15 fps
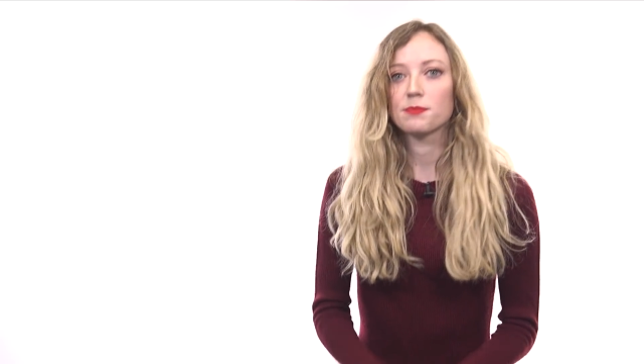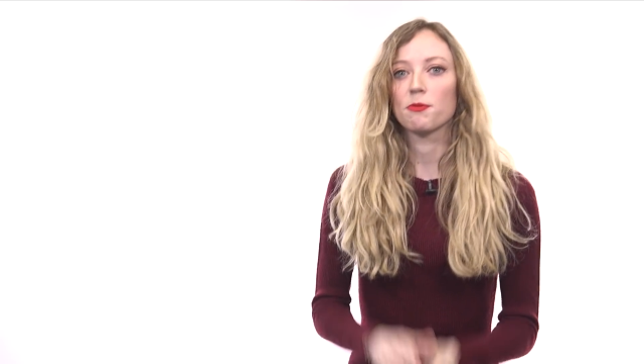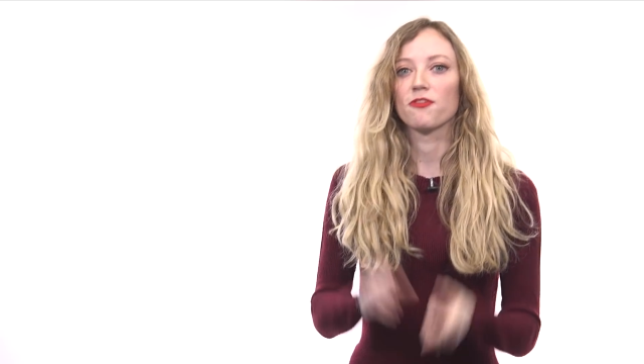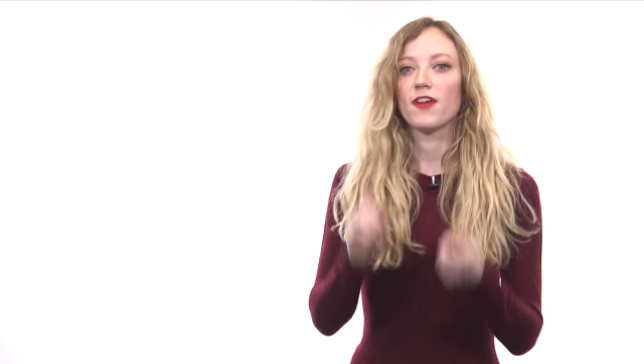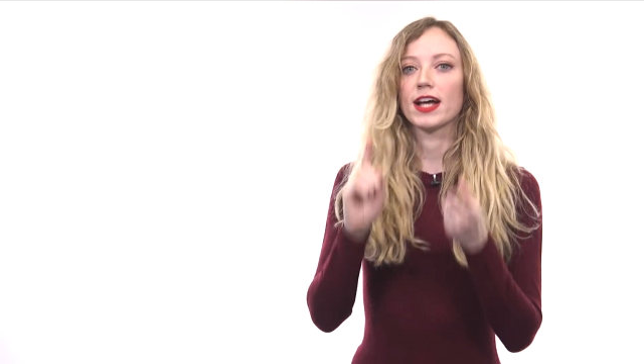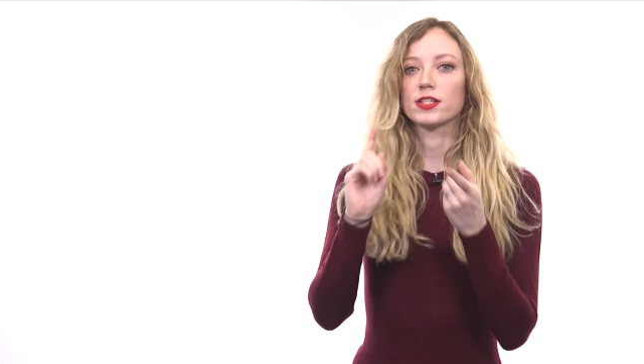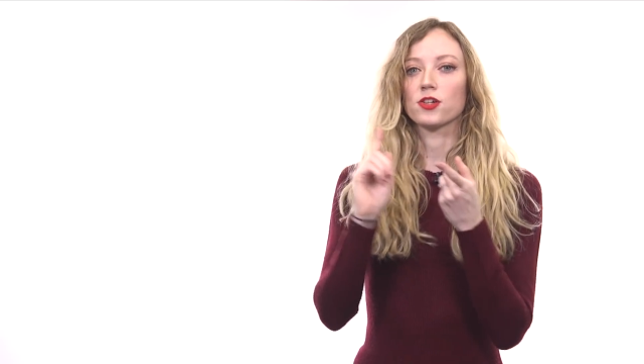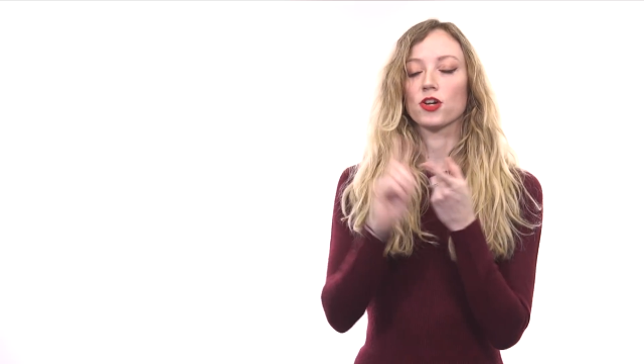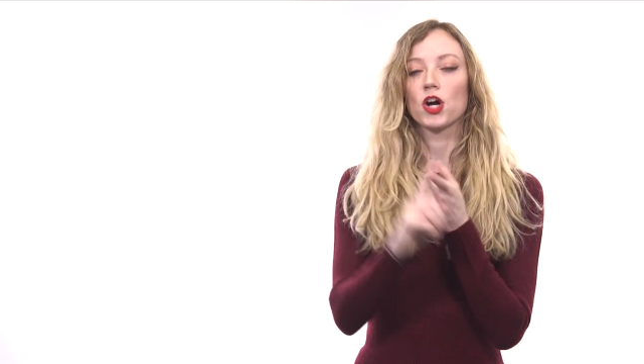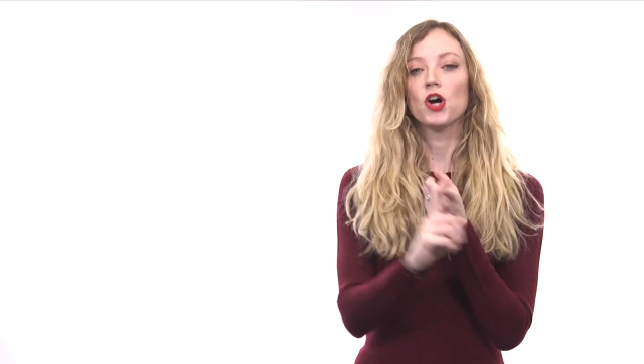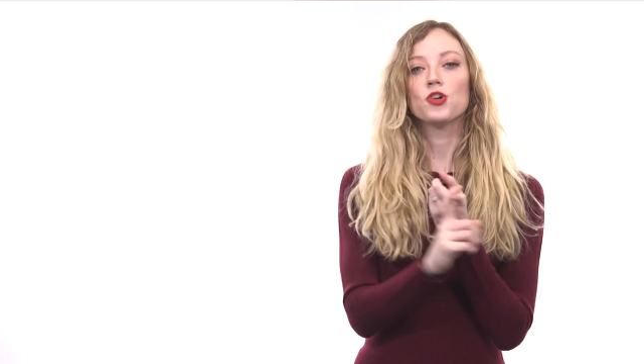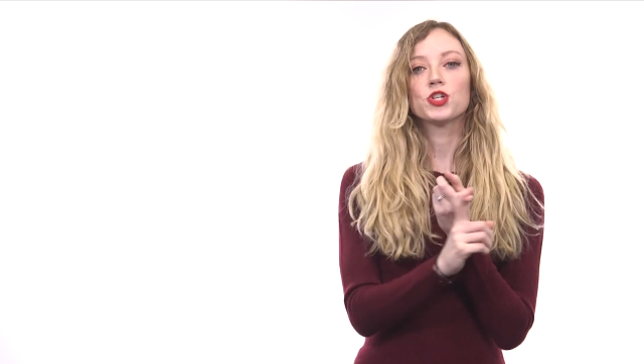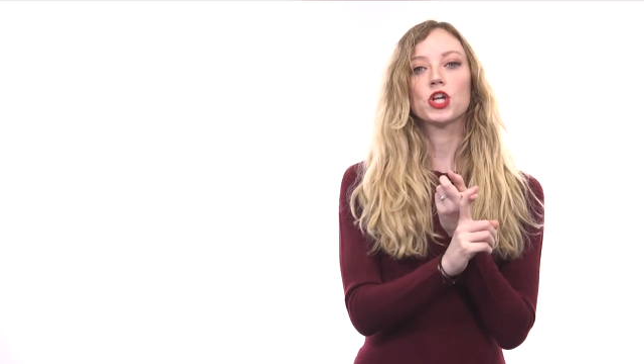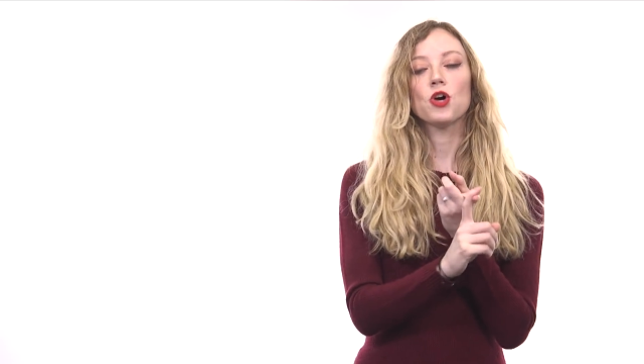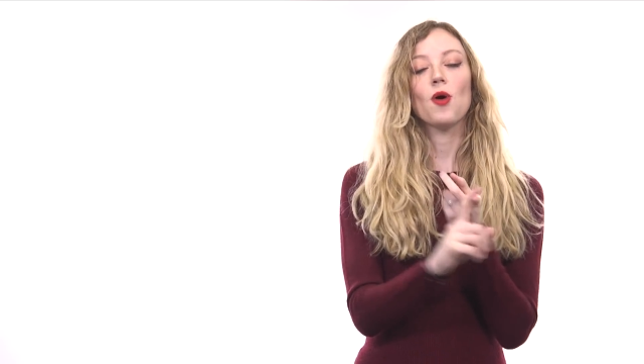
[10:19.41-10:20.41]
Professor
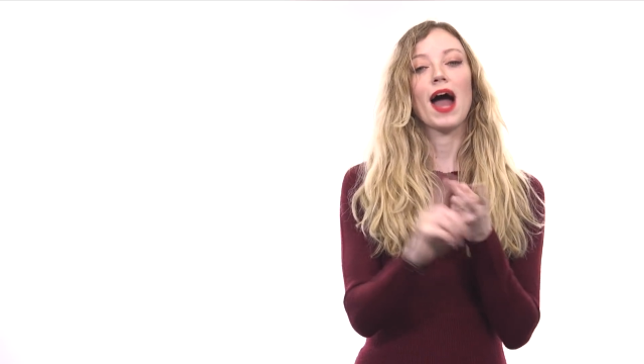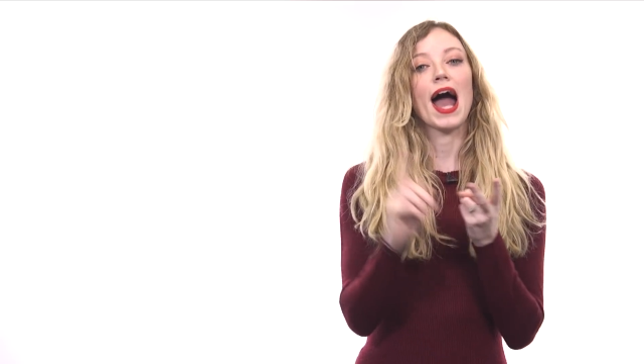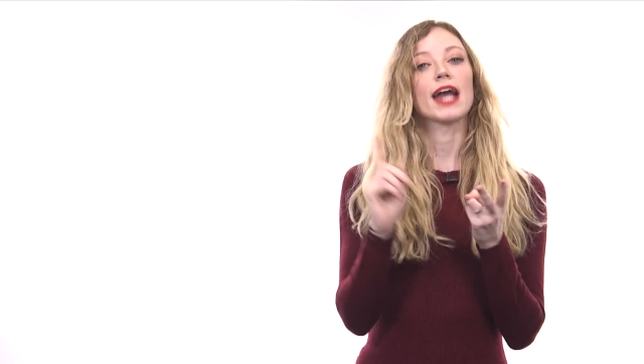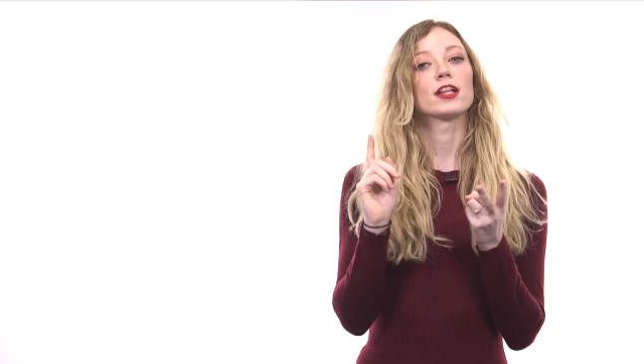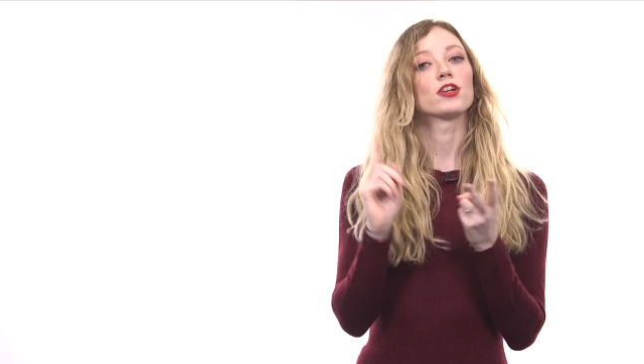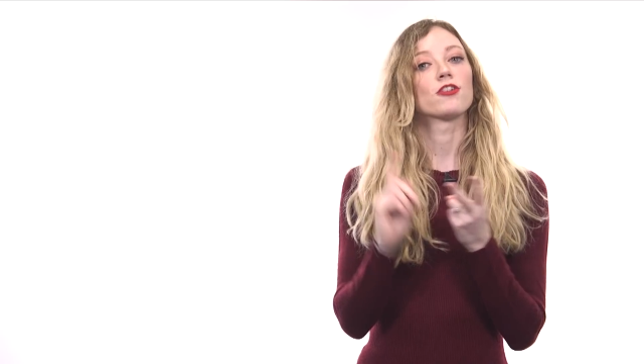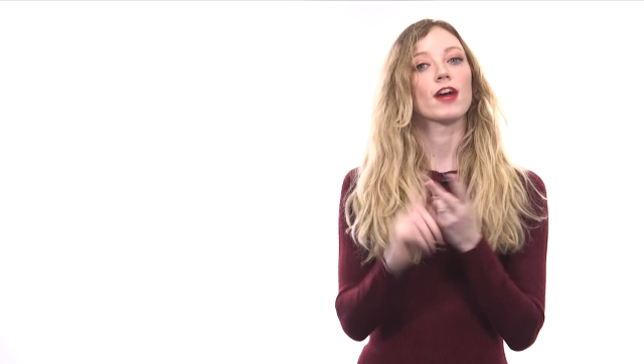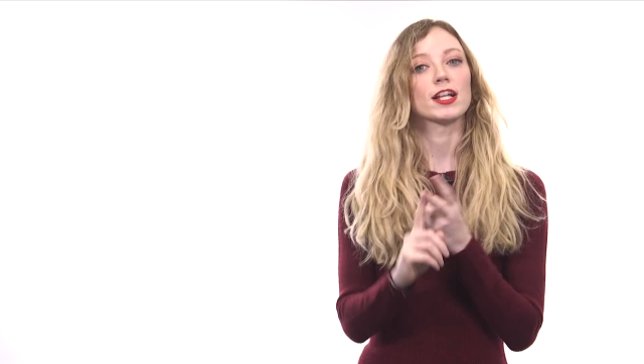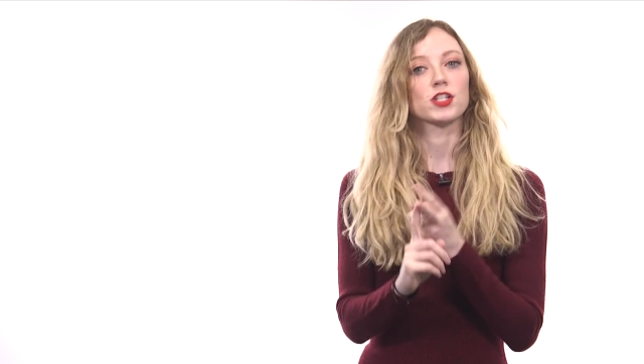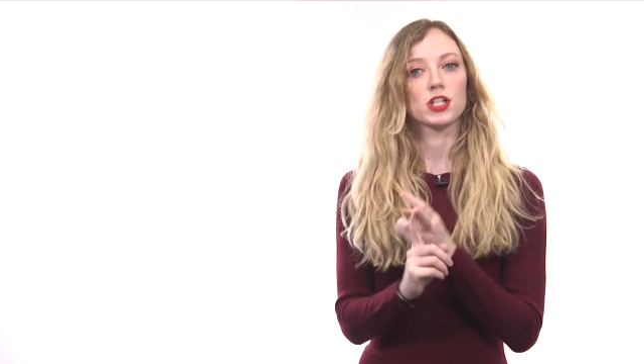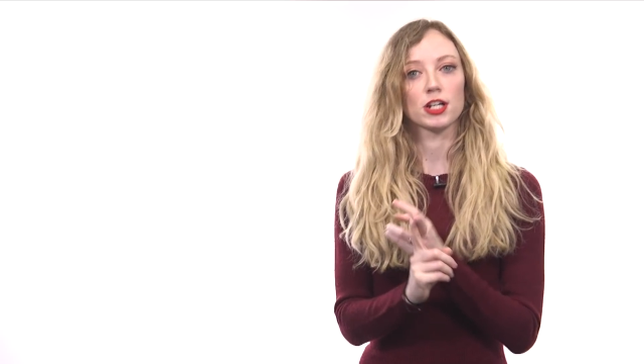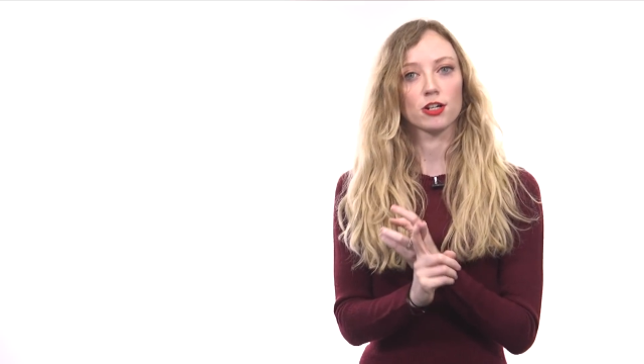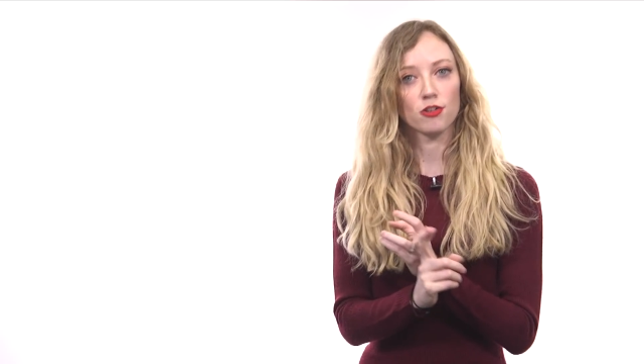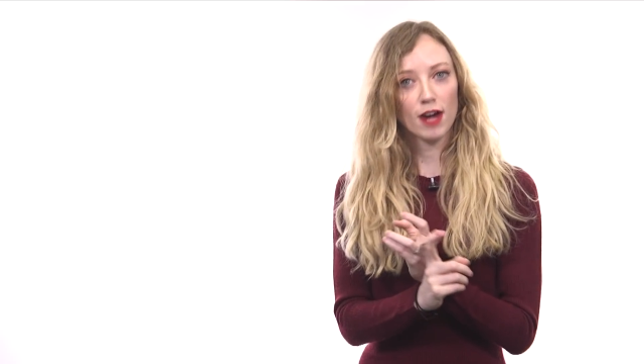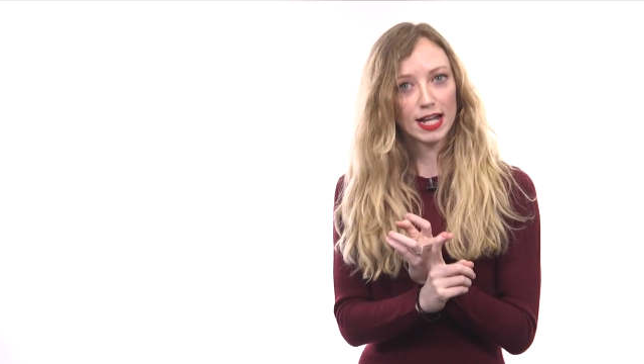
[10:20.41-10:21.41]
Hojo and
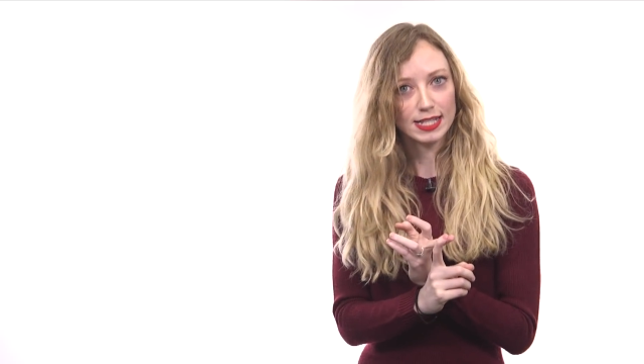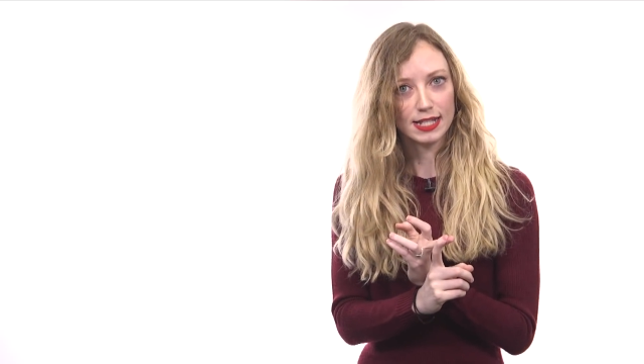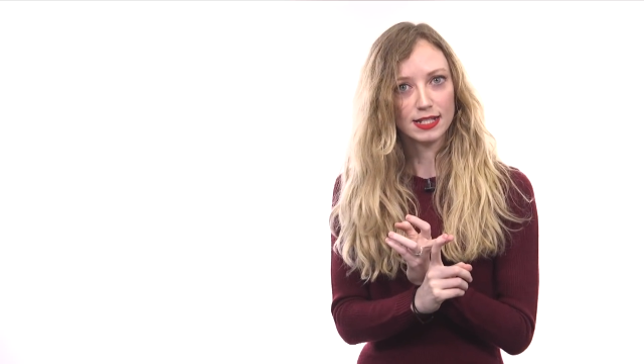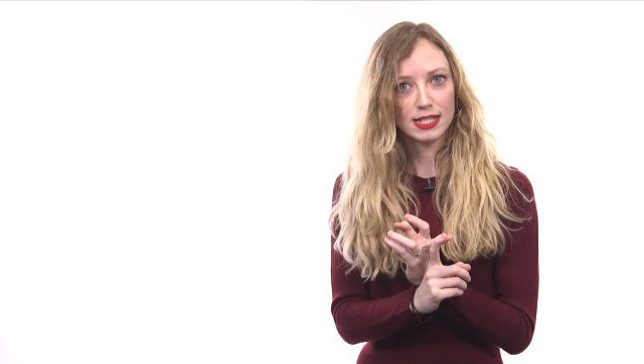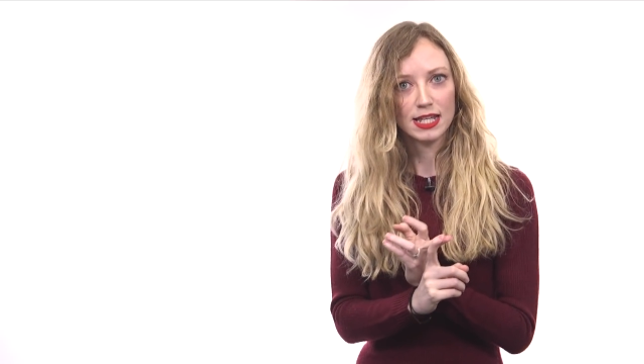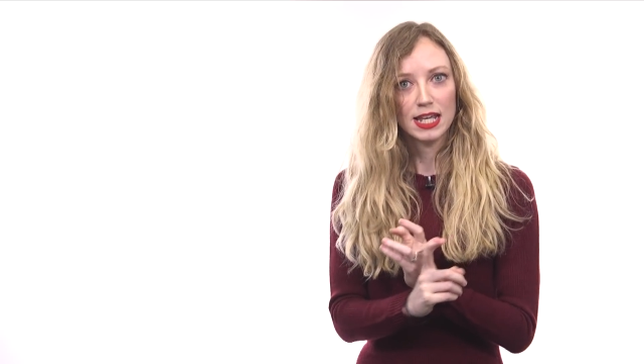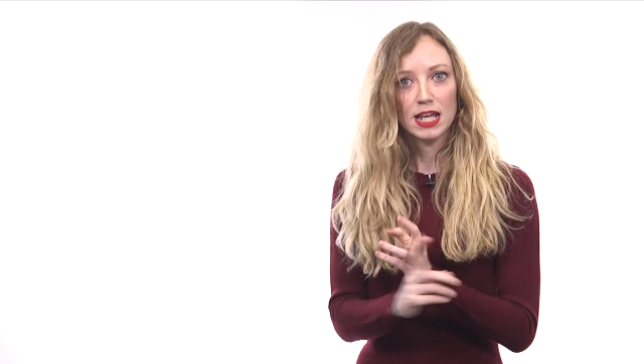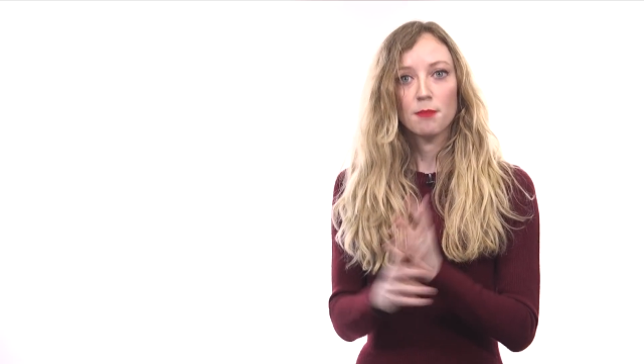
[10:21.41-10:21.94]
Lucretia Crescent,